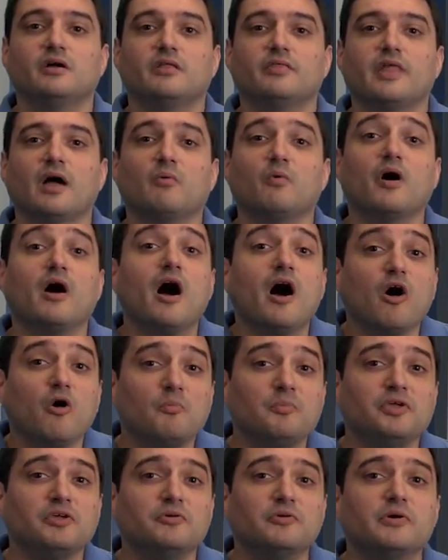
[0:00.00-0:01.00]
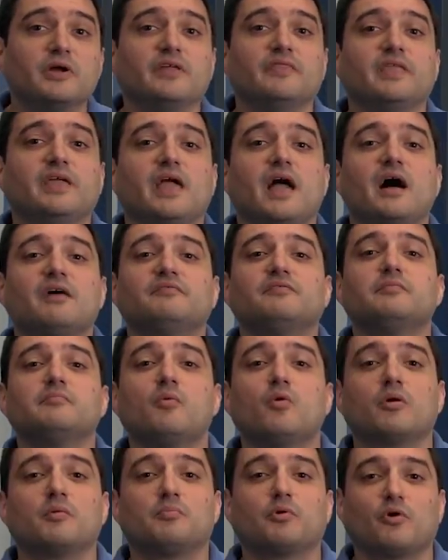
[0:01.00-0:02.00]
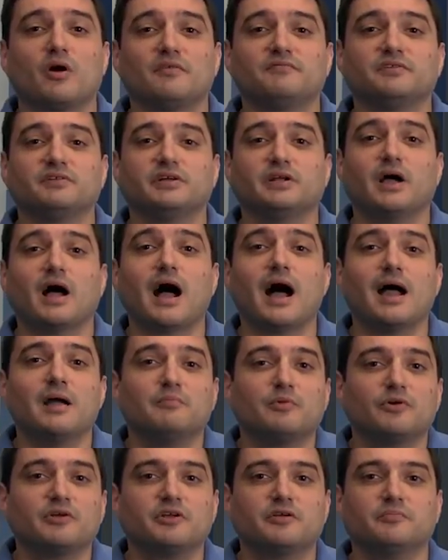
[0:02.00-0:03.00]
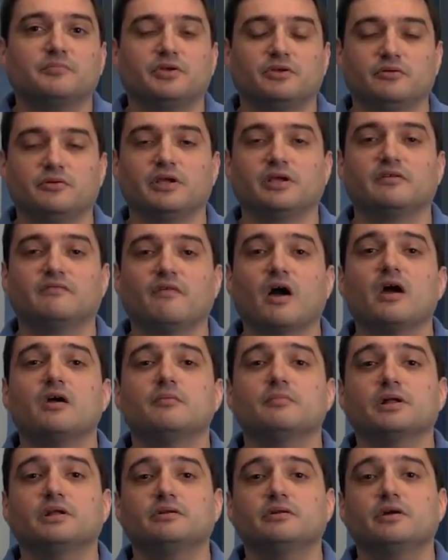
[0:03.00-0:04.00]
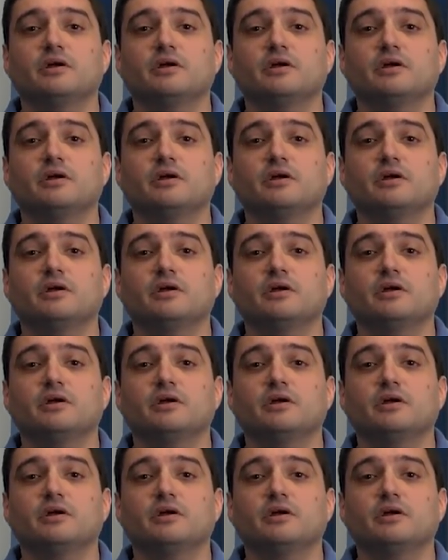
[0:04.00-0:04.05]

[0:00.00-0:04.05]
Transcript: that will help you in the ever more prevalent hybrid computing environment,